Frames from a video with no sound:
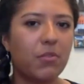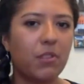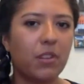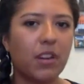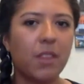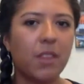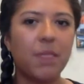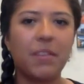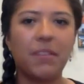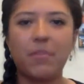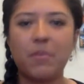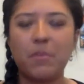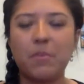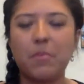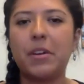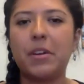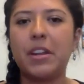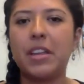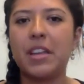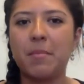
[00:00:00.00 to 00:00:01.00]
coming from a
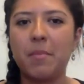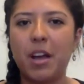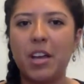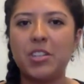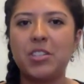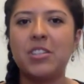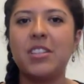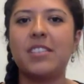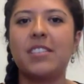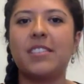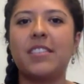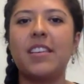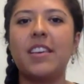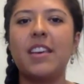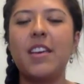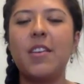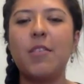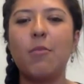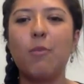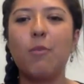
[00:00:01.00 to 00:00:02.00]
pretty homogenous
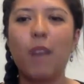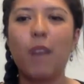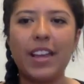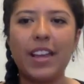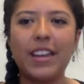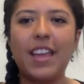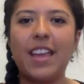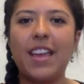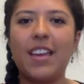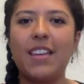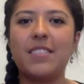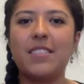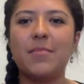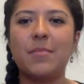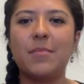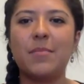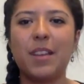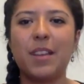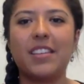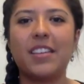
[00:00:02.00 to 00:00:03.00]
white and
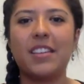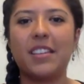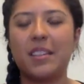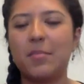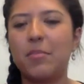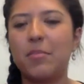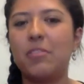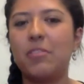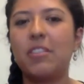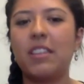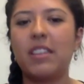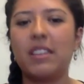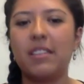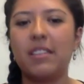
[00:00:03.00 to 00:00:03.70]
Mexican community.